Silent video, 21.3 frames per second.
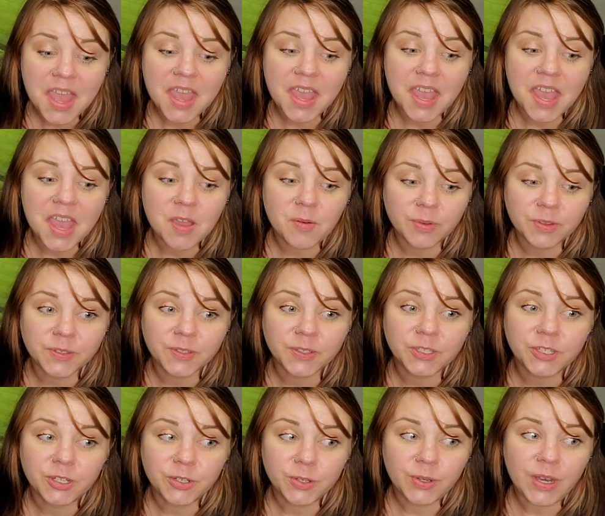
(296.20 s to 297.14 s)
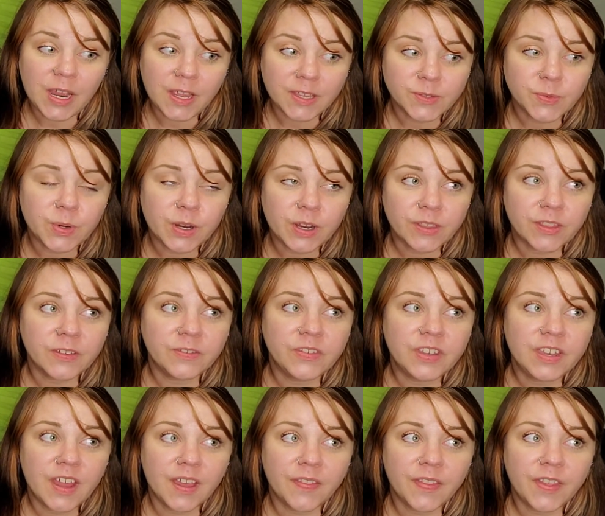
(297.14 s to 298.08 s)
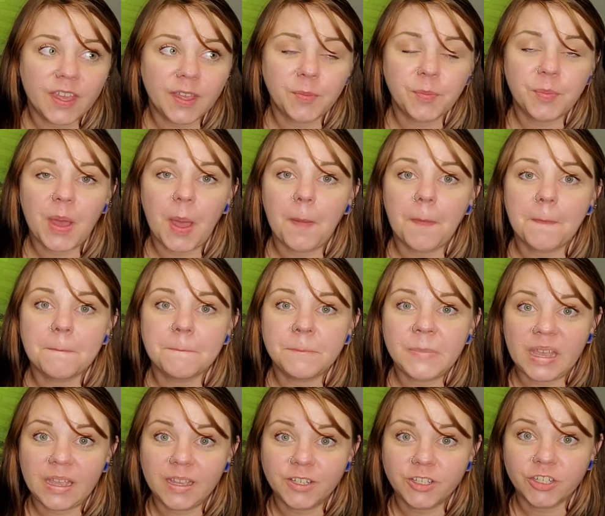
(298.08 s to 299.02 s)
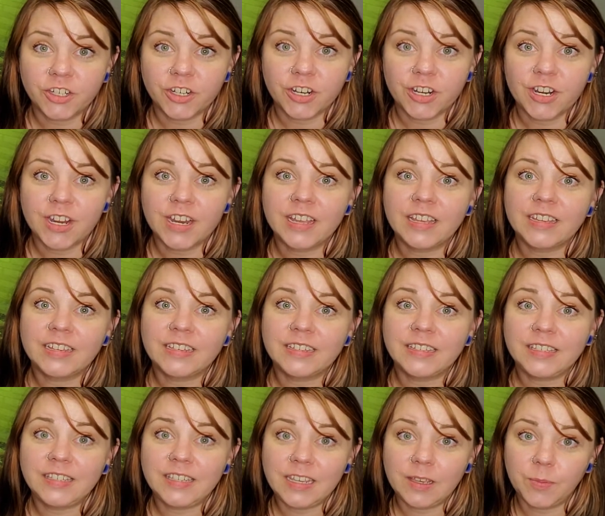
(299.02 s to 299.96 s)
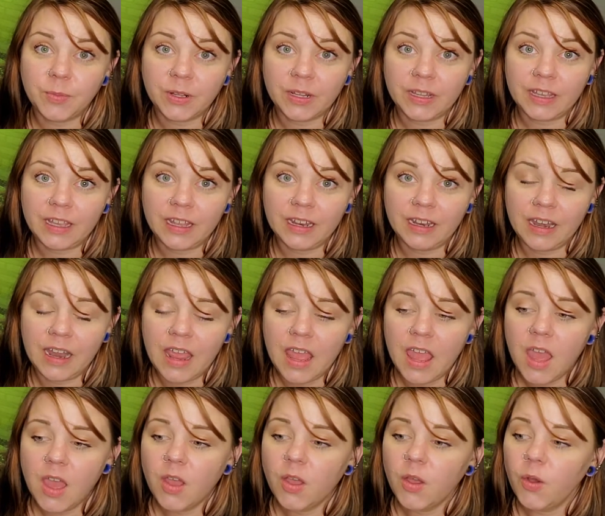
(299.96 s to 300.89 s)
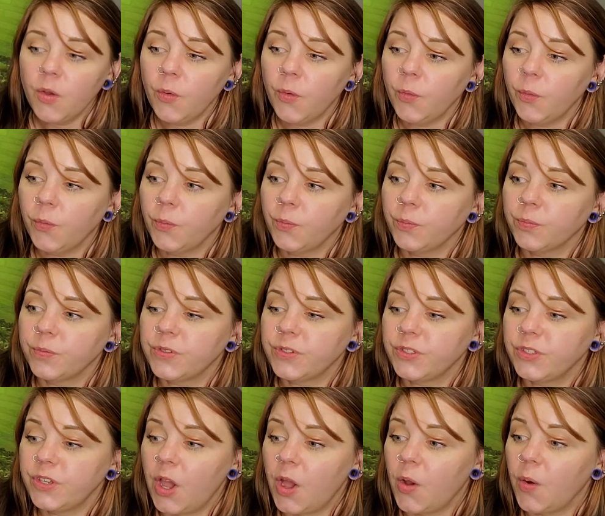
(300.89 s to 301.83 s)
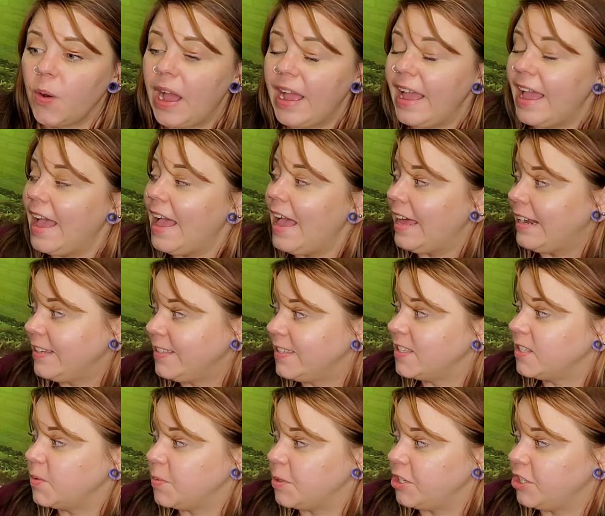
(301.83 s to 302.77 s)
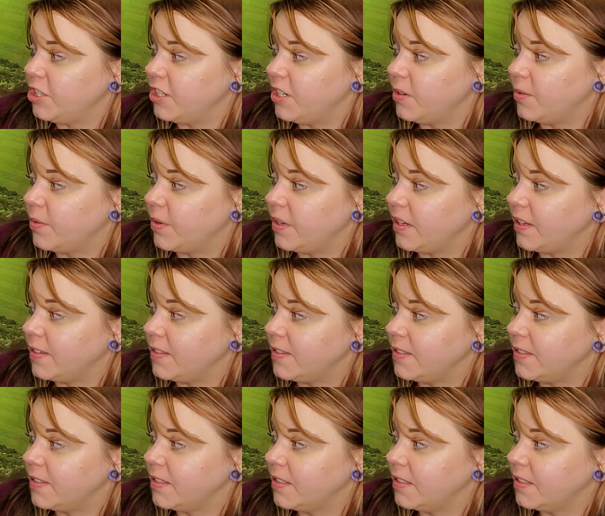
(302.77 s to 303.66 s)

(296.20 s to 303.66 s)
It was 2 days worth of nothing but major deep clean. So I had a suspicion it was